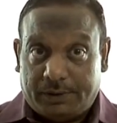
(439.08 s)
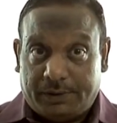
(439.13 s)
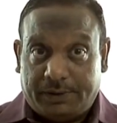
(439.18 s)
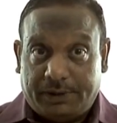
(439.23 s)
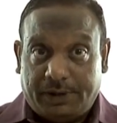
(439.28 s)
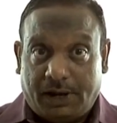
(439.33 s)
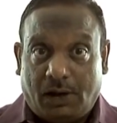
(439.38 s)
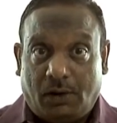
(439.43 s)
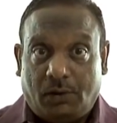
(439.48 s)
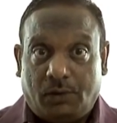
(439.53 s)

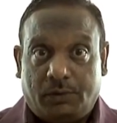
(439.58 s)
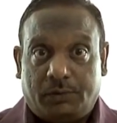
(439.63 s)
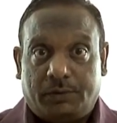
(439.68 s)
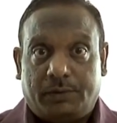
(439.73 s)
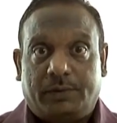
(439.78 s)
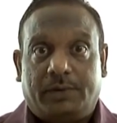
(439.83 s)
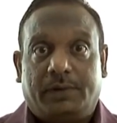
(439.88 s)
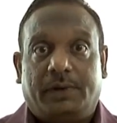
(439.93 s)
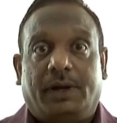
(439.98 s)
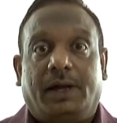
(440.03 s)

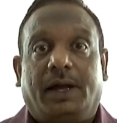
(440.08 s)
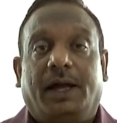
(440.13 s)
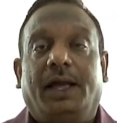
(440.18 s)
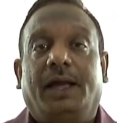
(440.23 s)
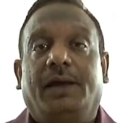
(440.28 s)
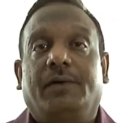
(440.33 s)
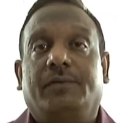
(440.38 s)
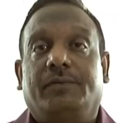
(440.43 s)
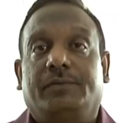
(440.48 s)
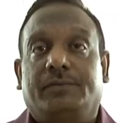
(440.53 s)
now I
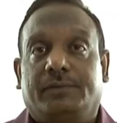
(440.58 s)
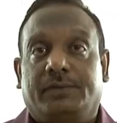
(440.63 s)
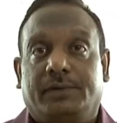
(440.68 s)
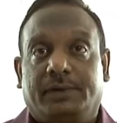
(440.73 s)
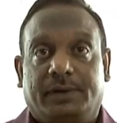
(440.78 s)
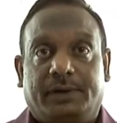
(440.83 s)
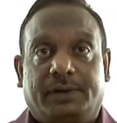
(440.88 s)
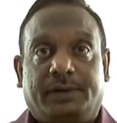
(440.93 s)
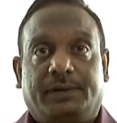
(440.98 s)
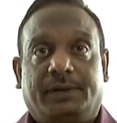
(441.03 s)
have
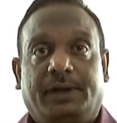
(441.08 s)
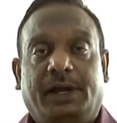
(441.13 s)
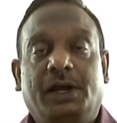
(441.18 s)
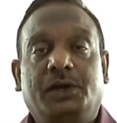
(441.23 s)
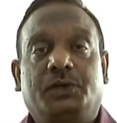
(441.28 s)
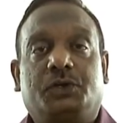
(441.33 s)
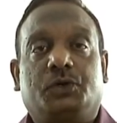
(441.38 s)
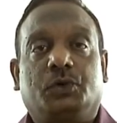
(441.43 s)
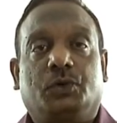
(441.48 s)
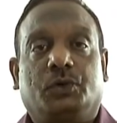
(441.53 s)

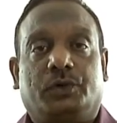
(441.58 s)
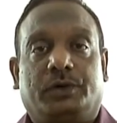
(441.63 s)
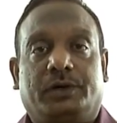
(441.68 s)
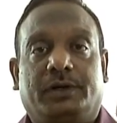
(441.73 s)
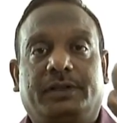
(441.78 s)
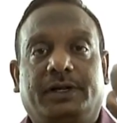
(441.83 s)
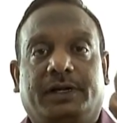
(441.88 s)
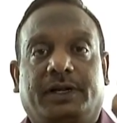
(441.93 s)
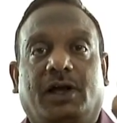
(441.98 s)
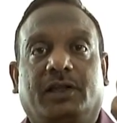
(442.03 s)

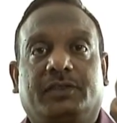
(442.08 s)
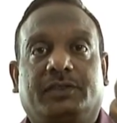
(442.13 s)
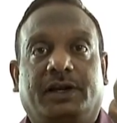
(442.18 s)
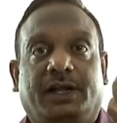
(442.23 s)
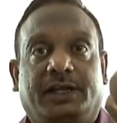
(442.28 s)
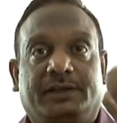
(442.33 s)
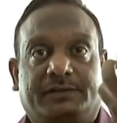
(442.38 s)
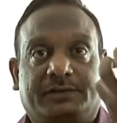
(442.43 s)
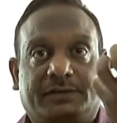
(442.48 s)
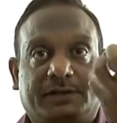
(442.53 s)
ensured that author
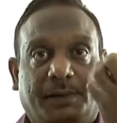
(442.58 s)
has